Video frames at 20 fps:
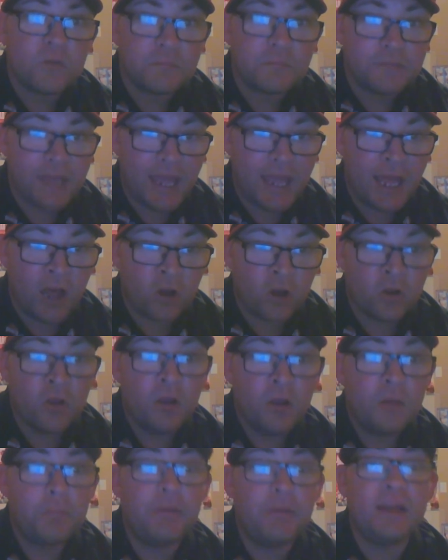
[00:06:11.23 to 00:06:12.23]
them down,
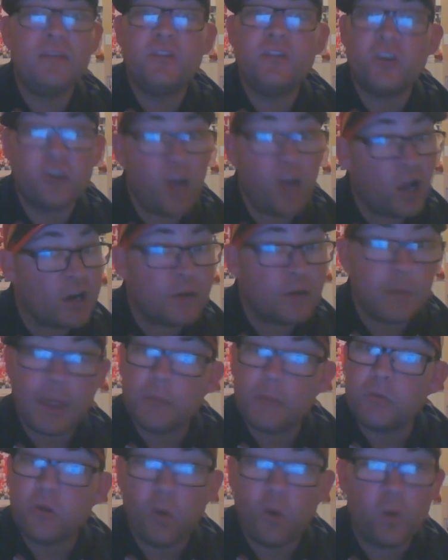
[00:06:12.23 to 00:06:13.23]
but they're not going to be
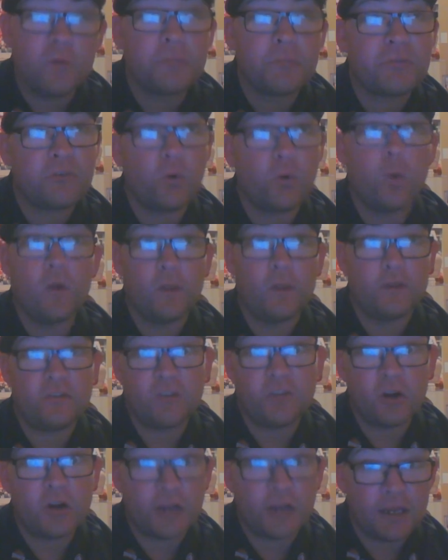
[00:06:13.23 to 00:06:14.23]
able to hold them scoreless.
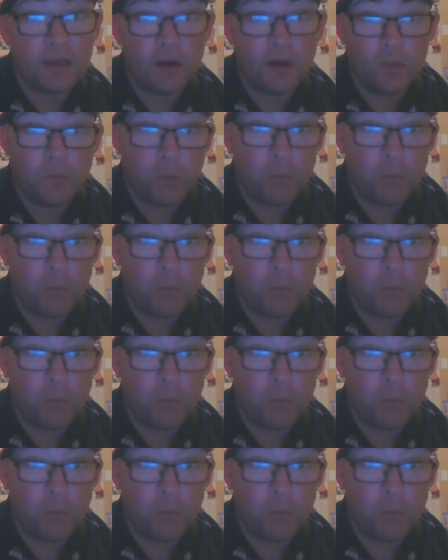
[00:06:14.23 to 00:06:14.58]
They're going to get on the